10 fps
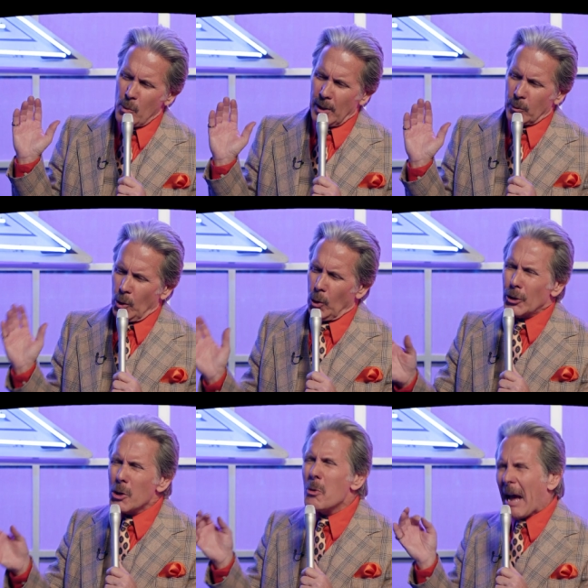what role
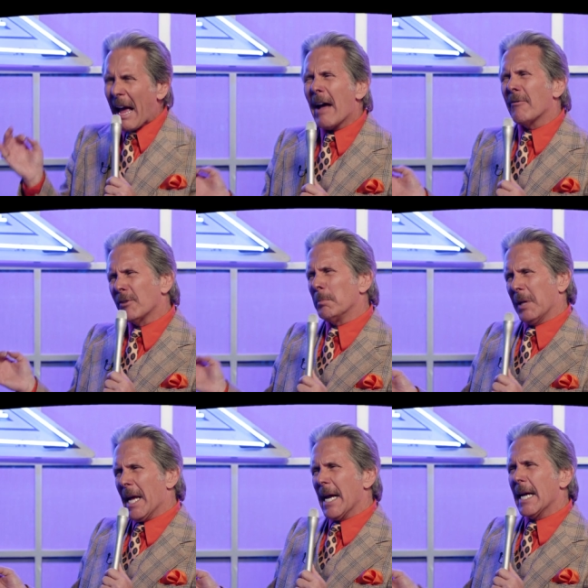you have to
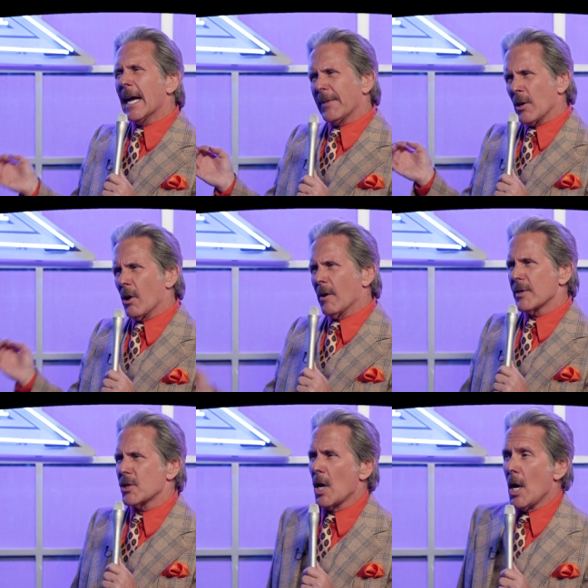play at the
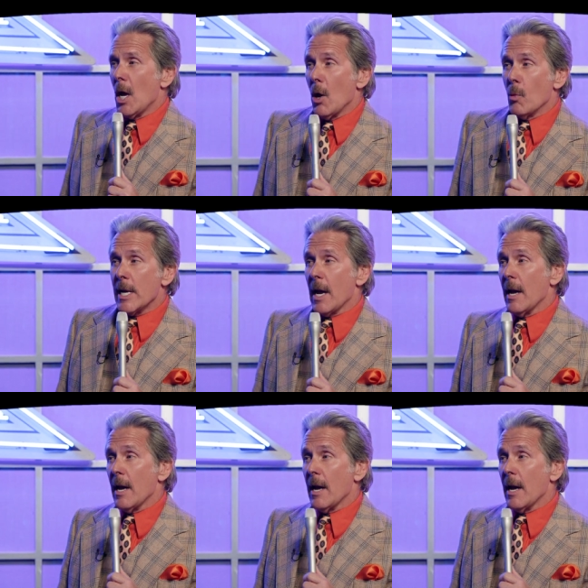office. We